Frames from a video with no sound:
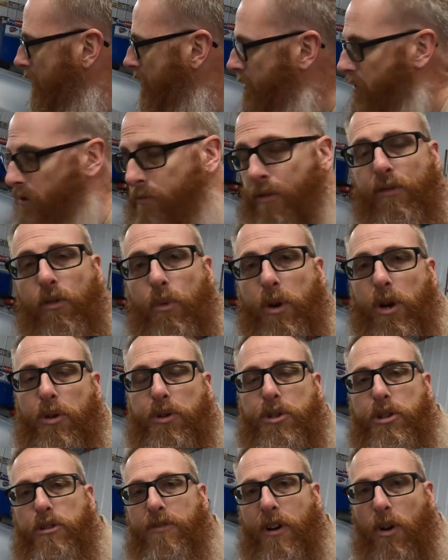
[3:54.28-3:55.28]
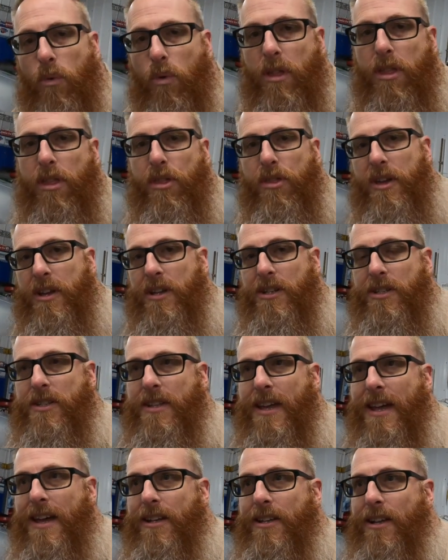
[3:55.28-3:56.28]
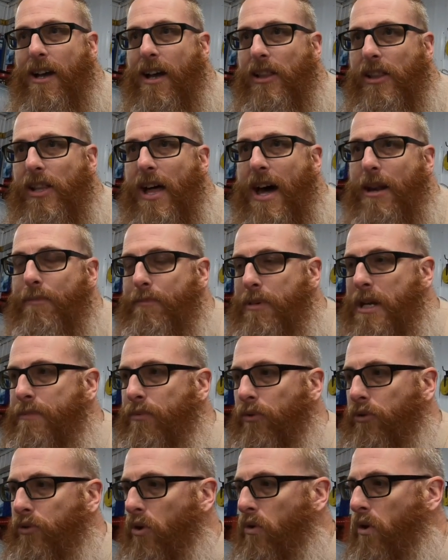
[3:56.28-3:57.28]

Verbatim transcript: So before we go too far, one of the things that a lot of people don't